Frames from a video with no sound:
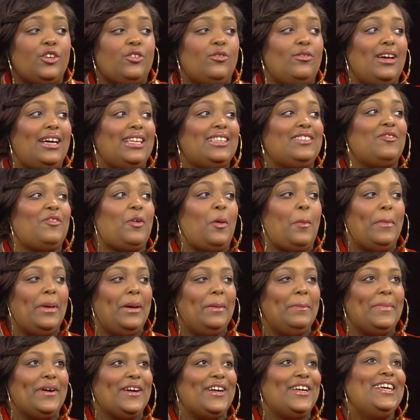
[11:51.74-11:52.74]
You have to
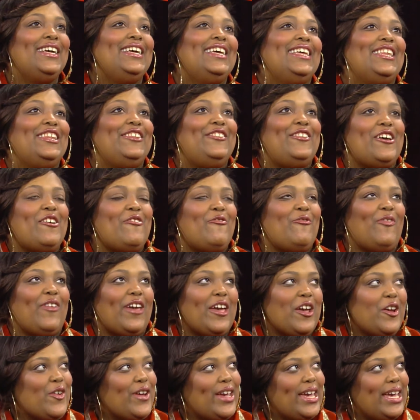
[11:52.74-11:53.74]
remember, they're
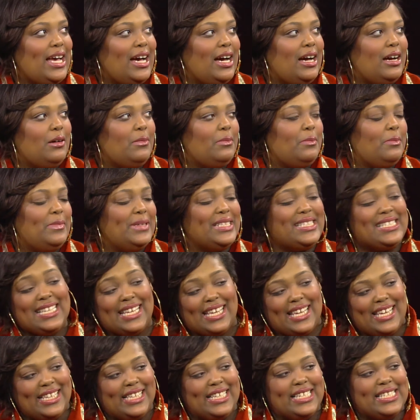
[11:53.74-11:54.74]
very
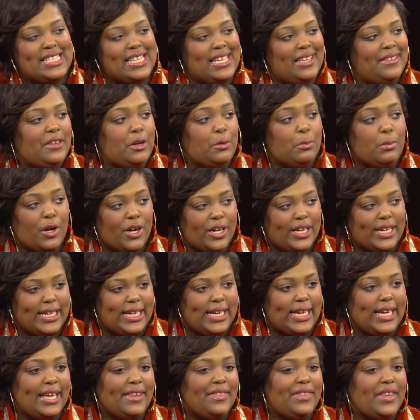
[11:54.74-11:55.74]
meticulous in their
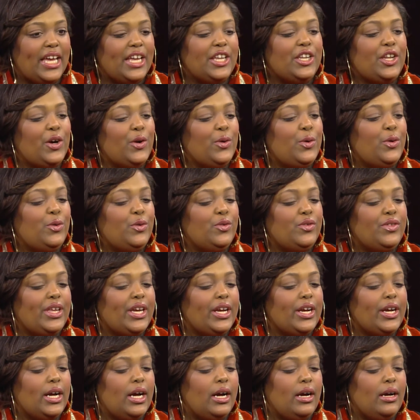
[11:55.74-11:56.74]
marketing. They know who
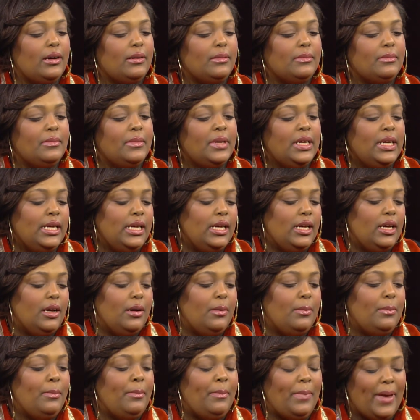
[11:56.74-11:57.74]
their
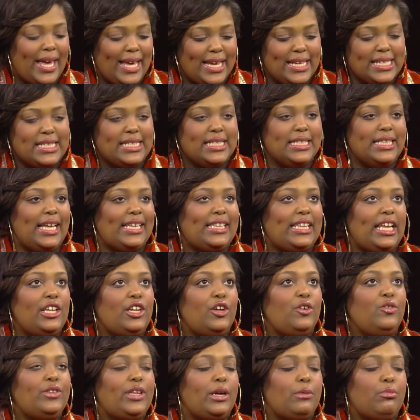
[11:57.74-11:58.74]
base, they
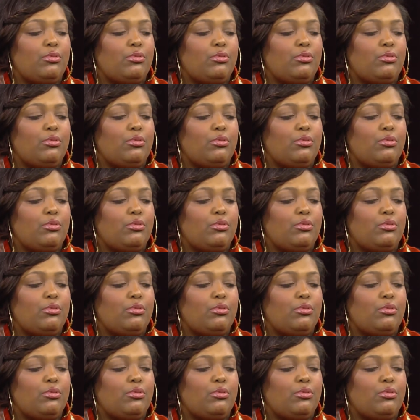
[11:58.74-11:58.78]
know who their